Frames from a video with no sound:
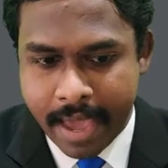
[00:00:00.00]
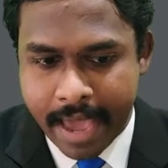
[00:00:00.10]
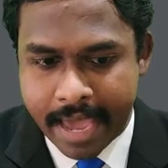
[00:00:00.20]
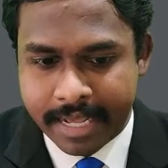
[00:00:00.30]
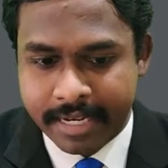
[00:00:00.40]

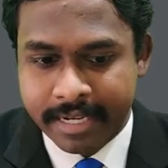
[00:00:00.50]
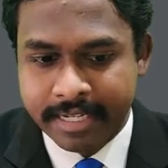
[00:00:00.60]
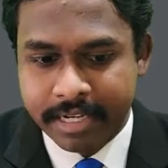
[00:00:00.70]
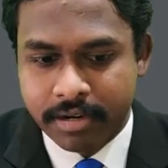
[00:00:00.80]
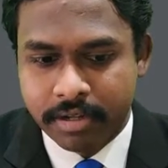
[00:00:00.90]
And in
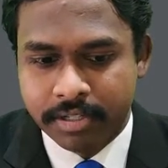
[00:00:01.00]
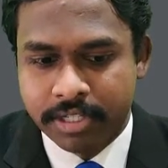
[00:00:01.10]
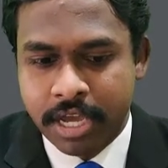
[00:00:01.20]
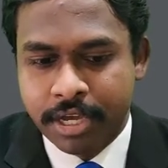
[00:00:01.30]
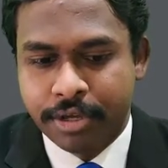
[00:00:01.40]

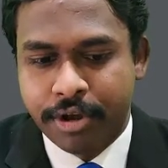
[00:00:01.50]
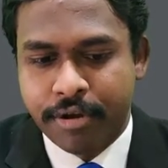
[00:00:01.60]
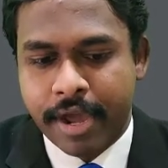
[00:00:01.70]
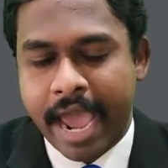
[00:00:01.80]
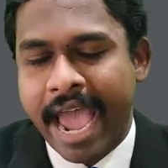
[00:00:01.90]
integrals, you
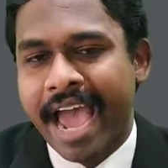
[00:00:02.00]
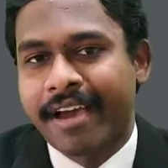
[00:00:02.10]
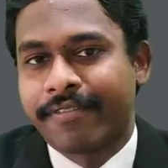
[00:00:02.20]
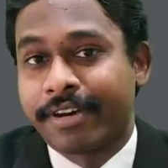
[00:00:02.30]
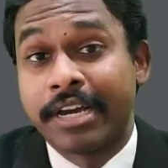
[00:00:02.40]
don't
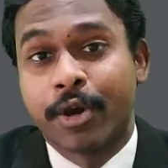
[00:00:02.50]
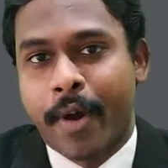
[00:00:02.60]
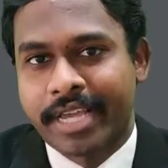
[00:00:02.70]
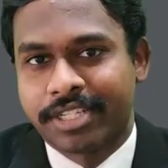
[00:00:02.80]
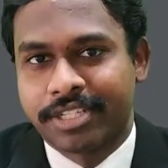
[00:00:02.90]
have
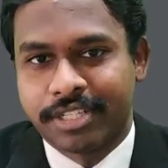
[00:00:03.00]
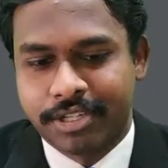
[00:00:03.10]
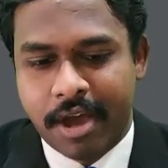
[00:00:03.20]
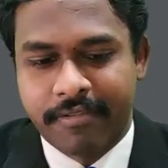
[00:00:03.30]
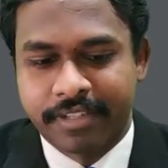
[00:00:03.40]
questions
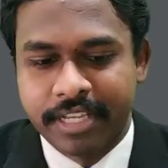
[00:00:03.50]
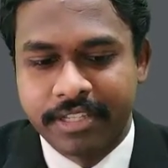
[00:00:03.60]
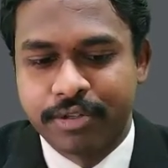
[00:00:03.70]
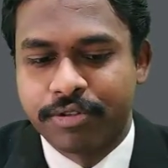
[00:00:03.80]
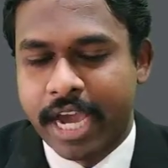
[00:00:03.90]
of
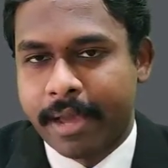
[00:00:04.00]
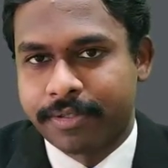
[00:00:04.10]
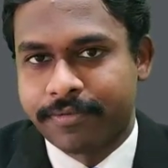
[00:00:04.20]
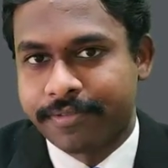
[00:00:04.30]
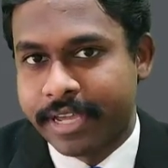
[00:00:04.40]
these two types
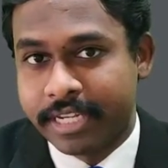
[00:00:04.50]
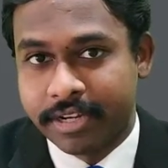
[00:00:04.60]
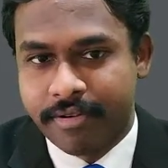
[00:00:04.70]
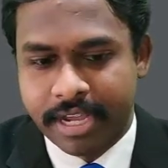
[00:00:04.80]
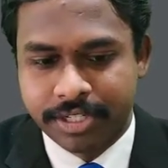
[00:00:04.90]
of
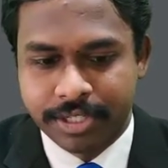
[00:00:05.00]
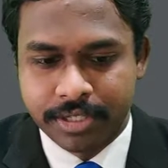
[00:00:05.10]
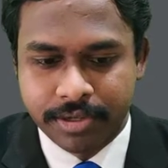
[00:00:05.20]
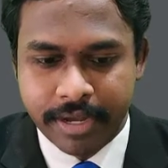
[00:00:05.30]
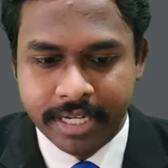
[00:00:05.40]
integration.
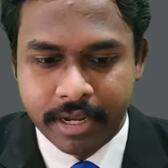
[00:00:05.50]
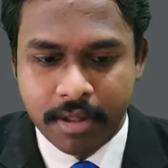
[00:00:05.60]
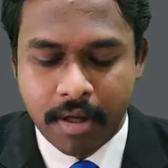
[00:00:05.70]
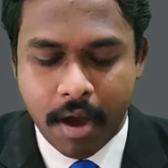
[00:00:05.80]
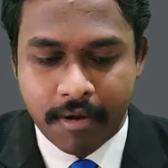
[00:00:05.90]
So
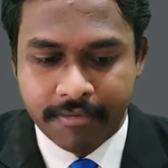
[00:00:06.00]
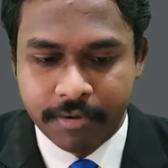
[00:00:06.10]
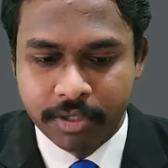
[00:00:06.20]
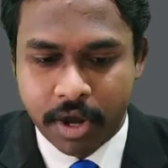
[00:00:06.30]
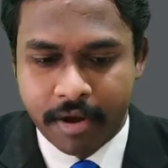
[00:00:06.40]
integral of
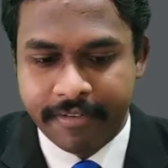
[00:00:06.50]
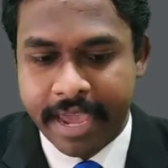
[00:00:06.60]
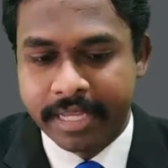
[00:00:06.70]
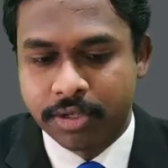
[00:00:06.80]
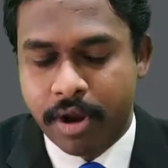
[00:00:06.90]
root of
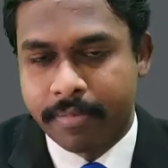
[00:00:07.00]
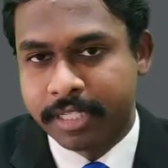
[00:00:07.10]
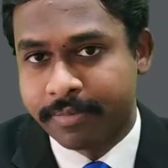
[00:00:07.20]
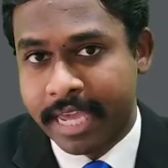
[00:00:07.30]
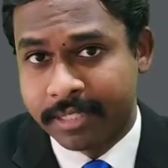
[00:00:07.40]
ax squared
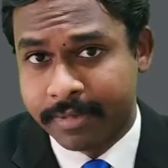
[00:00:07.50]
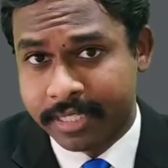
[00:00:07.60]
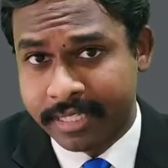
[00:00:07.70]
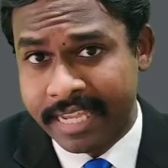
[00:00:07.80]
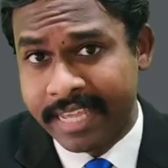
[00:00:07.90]
plus bx plus
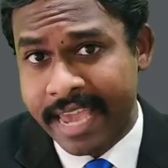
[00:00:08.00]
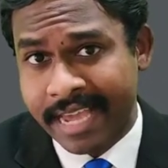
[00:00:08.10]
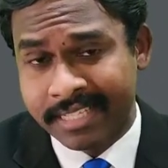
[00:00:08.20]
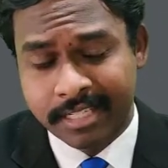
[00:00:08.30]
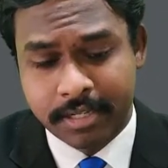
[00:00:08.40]
c
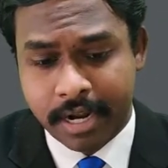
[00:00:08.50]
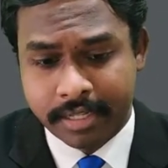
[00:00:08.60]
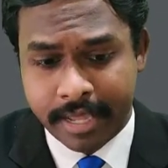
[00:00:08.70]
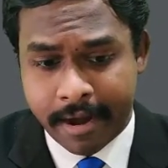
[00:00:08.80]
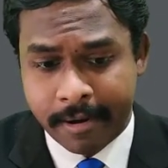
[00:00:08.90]
dx is not
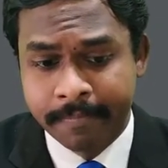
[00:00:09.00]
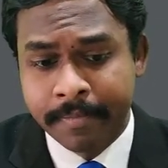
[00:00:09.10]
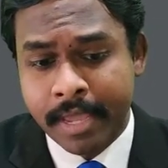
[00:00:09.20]
there.